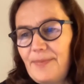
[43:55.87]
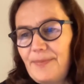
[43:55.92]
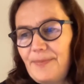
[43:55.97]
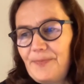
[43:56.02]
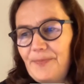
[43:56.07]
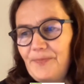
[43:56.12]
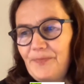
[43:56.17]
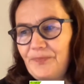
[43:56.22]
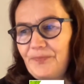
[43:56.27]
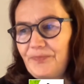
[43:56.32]

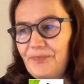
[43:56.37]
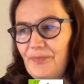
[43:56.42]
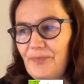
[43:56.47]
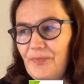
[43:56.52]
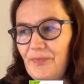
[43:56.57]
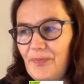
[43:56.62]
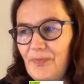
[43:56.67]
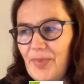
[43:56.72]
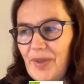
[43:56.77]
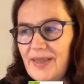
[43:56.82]

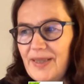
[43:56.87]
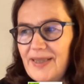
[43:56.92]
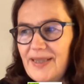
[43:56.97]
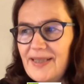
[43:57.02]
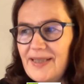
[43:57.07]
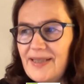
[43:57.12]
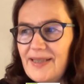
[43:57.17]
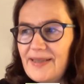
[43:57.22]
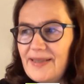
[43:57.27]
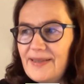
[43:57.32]

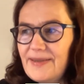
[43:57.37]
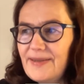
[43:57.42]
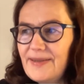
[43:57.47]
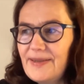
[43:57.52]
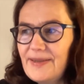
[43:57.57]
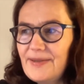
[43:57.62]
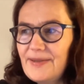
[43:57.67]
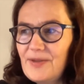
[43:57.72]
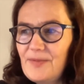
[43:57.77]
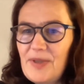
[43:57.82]
But
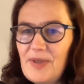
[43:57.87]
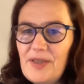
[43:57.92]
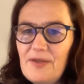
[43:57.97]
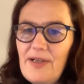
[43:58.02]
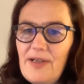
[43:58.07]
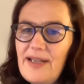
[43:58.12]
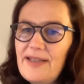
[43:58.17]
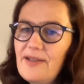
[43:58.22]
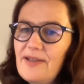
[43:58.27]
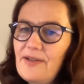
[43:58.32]
to be
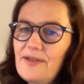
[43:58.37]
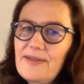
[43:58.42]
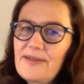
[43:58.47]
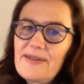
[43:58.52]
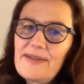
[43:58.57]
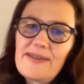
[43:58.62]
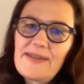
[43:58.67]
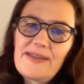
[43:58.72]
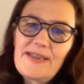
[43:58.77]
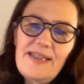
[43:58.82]
true, I
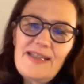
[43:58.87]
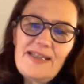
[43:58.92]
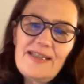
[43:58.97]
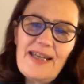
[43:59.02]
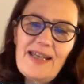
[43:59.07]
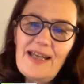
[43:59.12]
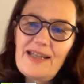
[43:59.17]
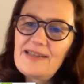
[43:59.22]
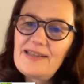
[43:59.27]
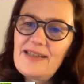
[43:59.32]
don't see
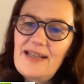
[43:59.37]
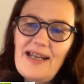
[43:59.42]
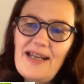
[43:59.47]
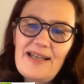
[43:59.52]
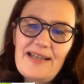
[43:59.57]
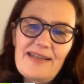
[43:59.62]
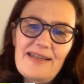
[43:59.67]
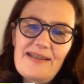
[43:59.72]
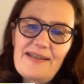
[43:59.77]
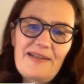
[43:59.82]
that
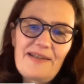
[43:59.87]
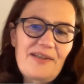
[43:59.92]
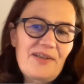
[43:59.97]
as an